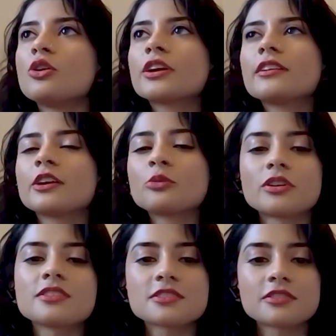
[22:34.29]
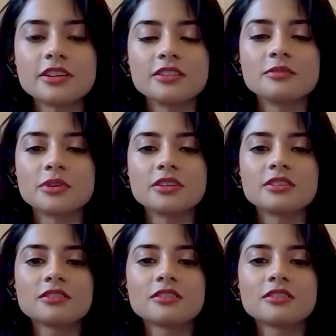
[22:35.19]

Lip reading: okay, like we're on screen, but